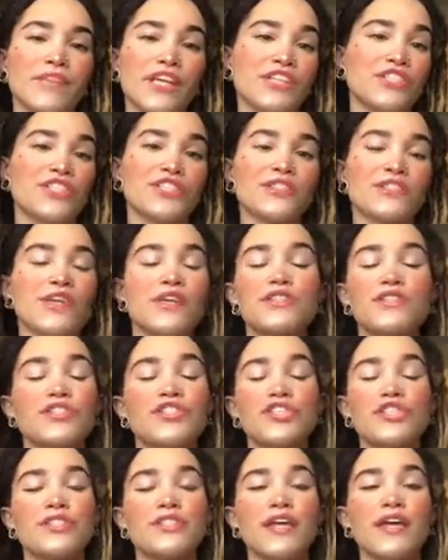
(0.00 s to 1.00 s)
it's just as
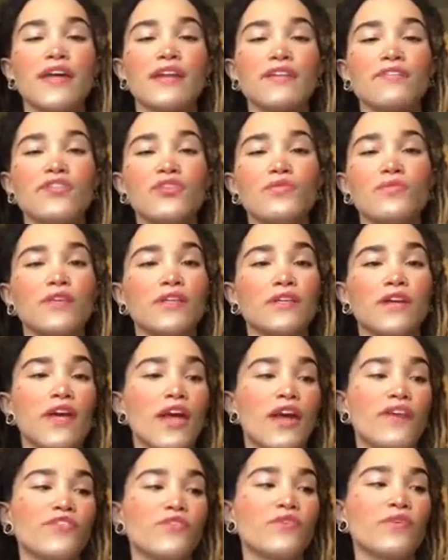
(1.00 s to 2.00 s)
she said, if you can
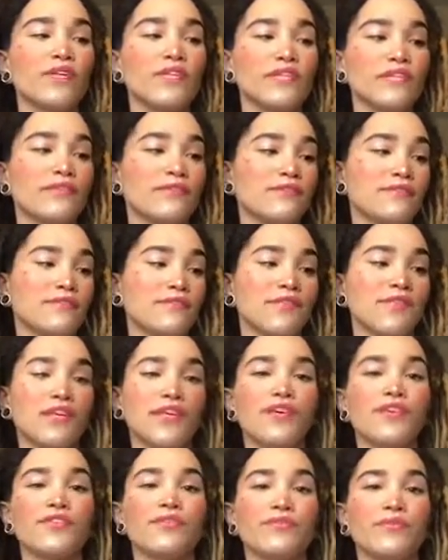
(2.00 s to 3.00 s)

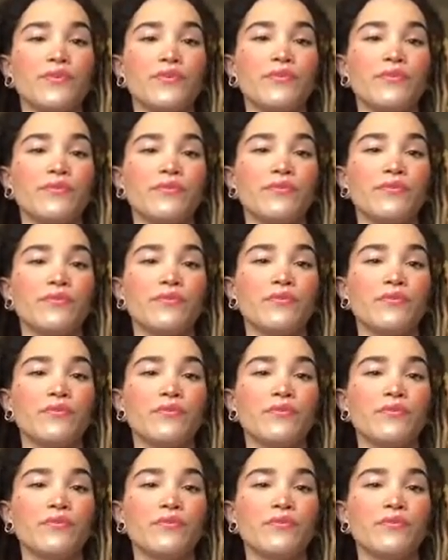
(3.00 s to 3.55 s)
get through